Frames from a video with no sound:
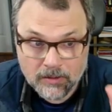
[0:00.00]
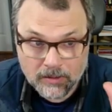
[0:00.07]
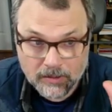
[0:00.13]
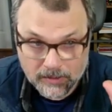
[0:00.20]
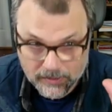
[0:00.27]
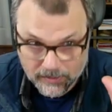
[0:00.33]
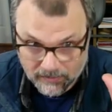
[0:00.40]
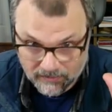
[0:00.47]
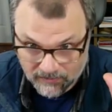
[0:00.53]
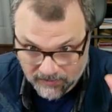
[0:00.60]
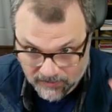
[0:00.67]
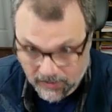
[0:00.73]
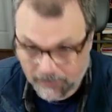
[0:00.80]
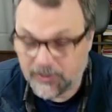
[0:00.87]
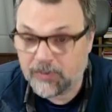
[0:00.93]
is a
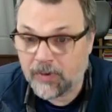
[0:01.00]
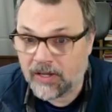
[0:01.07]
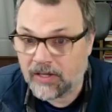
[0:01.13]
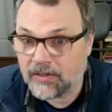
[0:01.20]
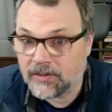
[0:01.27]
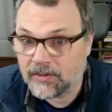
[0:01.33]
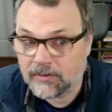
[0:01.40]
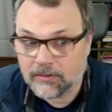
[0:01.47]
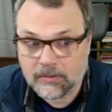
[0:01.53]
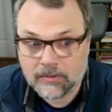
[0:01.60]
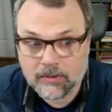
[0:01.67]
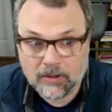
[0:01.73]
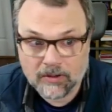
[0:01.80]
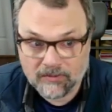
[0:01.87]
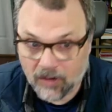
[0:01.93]
subspace
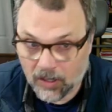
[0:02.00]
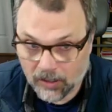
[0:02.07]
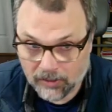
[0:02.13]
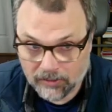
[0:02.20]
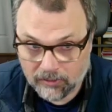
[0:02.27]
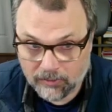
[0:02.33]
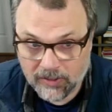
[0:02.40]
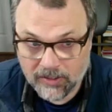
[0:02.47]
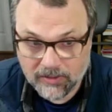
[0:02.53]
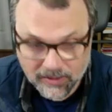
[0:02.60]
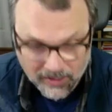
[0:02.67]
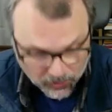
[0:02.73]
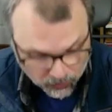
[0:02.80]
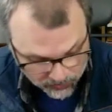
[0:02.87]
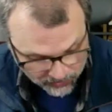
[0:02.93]
of R3
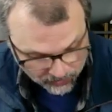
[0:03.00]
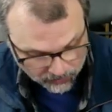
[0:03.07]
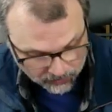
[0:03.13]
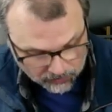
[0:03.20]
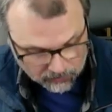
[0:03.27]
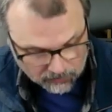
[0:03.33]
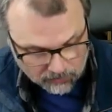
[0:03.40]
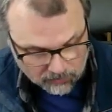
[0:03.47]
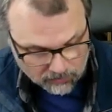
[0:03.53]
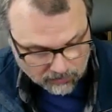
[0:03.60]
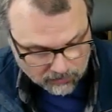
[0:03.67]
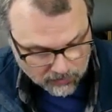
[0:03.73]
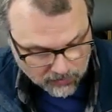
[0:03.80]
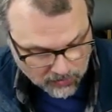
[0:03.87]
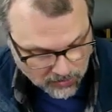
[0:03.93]
that we know.
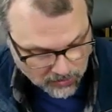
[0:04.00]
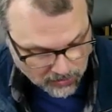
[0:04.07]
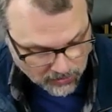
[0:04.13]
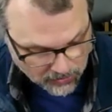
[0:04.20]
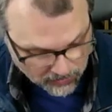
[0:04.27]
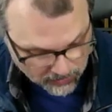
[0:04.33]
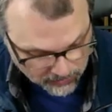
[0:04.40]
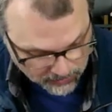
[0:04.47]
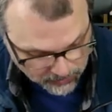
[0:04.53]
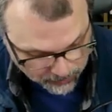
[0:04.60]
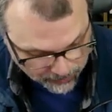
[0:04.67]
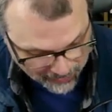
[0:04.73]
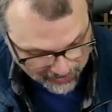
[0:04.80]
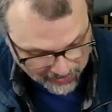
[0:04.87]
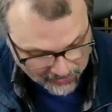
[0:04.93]
The
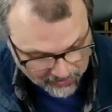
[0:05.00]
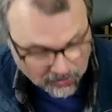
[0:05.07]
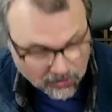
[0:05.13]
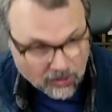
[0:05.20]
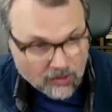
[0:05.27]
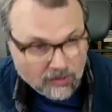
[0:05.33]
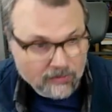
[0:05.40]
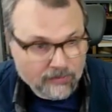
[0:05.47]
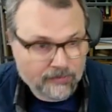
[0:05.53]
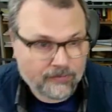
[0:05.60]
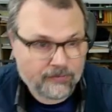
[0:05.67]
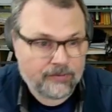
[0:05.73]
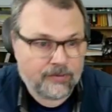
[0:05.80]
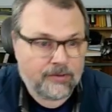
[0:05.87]
span of